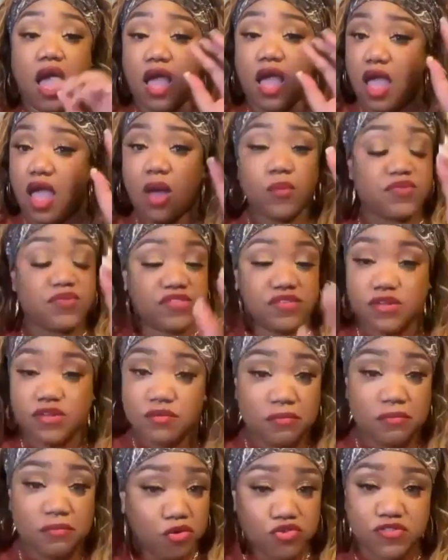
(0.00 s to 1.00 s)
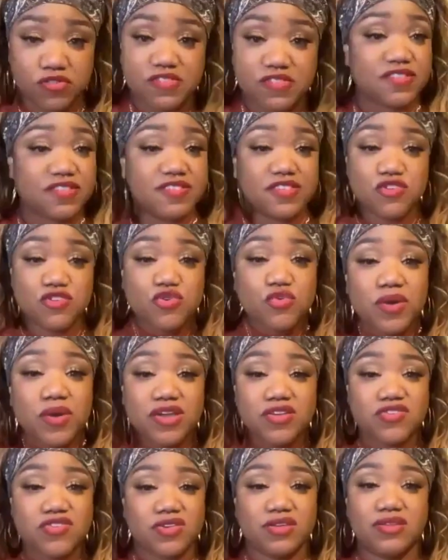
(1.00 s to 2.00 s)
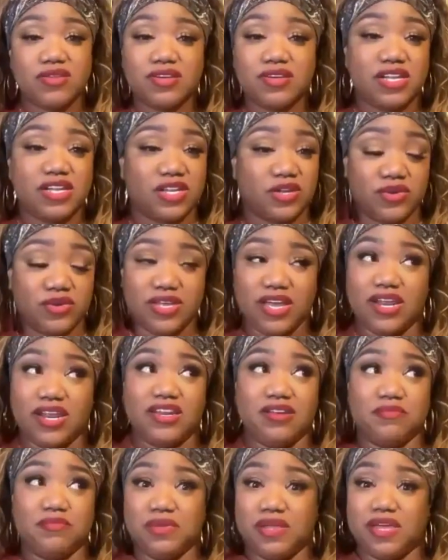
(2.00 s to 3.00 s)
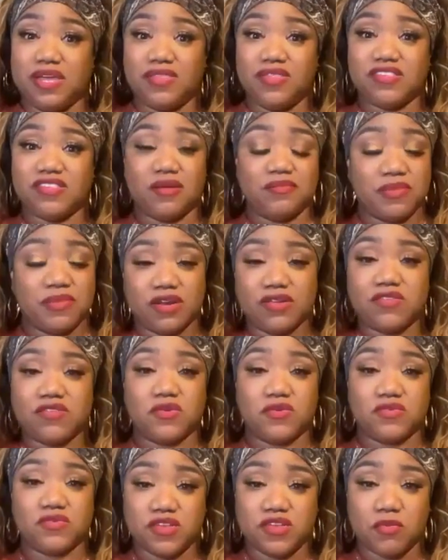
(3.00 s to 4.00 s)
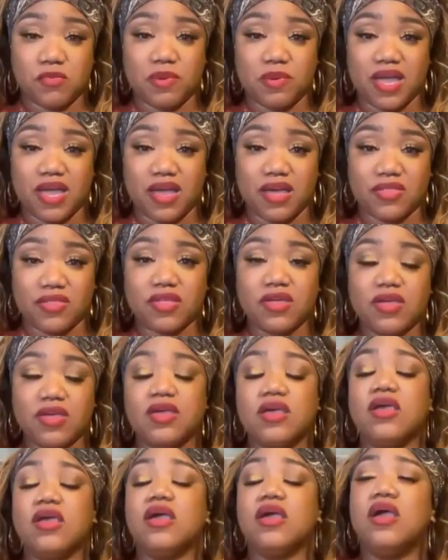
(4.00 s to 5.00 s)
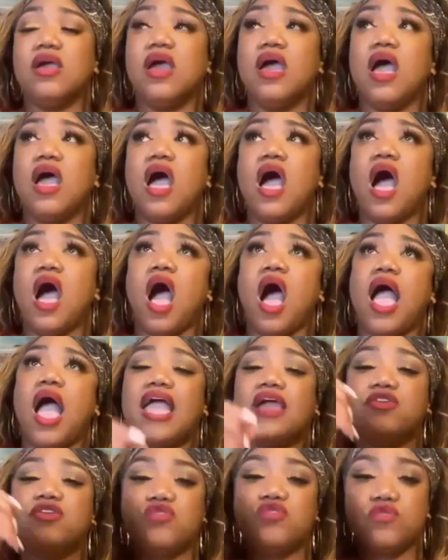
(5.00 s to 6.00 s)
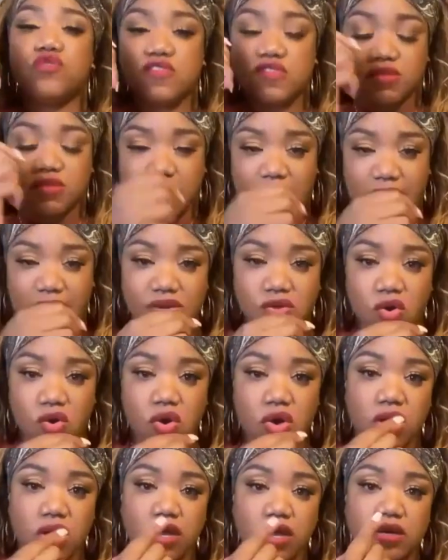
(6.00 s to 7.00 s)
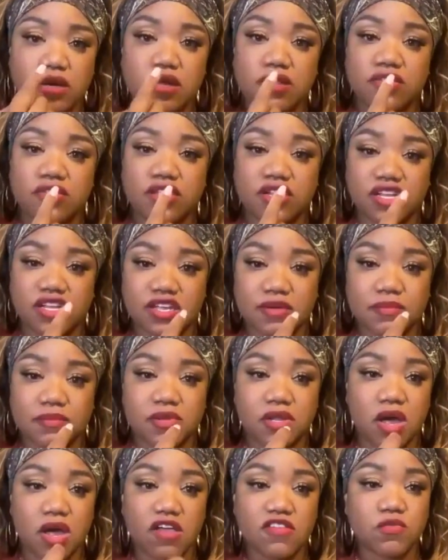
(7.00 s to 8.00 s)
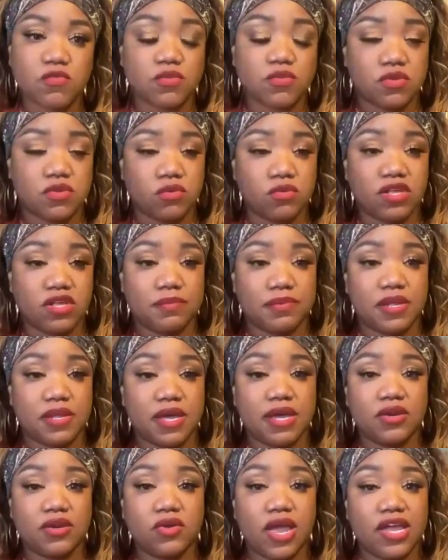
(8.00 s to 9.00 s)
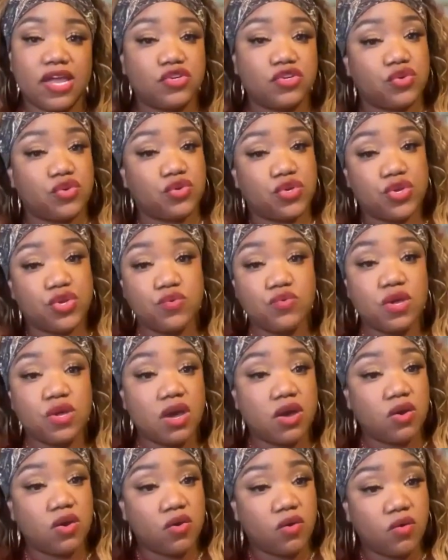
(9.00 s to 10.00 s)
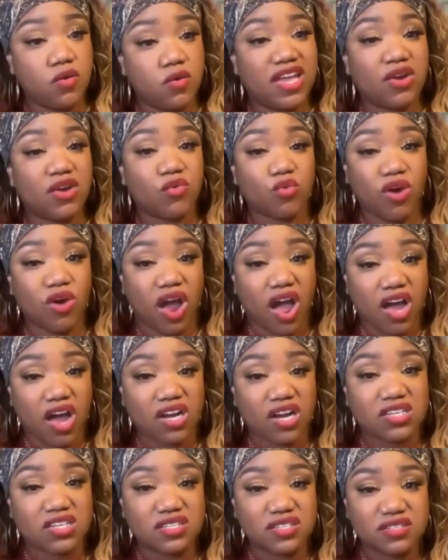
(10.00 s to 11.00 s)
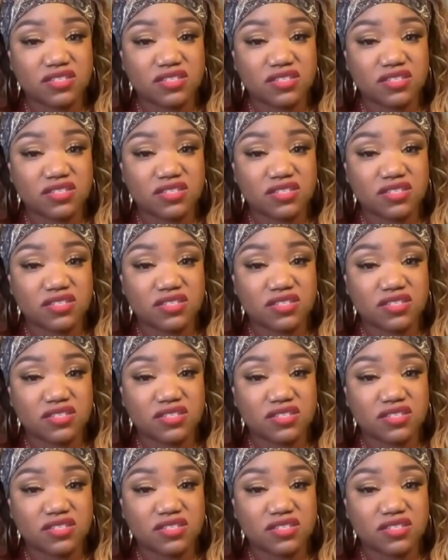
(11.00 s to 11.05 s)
I was in an emergency situation. Clearly, I didn't plan this. I'm not a sociopath. I had to slide on the lip gloss with no lip liner, and do you know, it rocked.